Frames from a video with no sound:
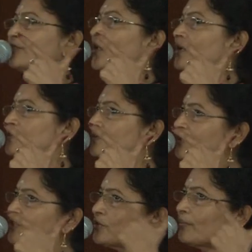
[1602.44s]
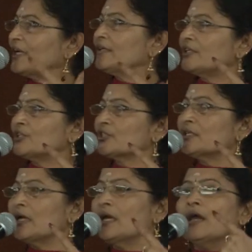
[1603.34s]
of concentration or
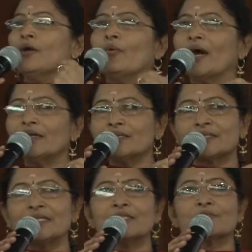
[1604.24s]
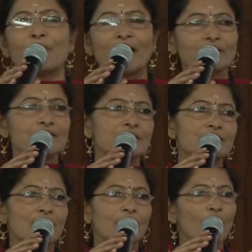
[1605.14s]
meditation. One is these practices
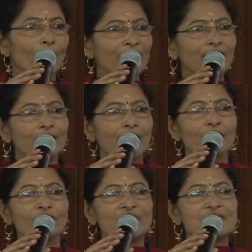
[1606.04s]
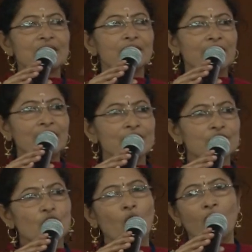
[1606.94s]
are normally done facing
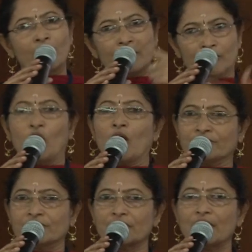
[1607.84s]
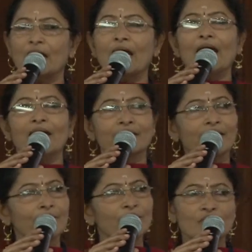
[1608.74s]
east or north. And
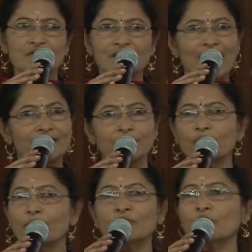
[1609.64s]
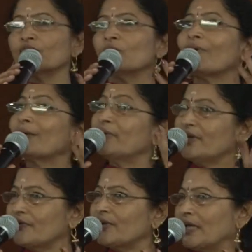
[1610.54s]
then because it has a beautiful
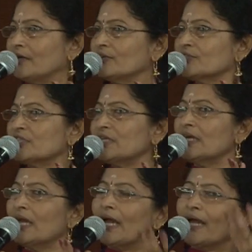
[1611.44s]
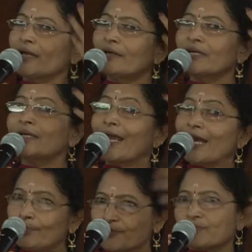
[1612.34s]
vibratory energy and it
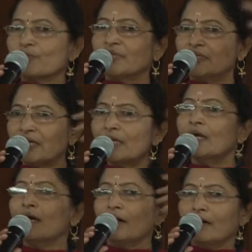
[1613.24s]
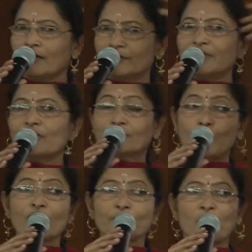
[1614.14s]
helps with the
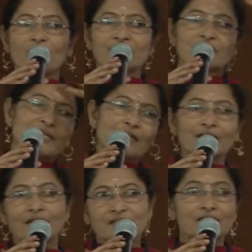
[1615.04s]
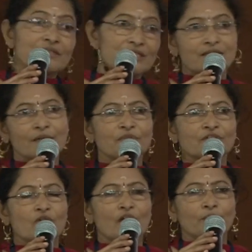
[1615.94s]
thought process and it doesn't disturb the
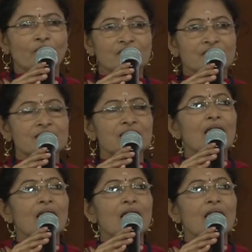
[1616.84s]
thought process,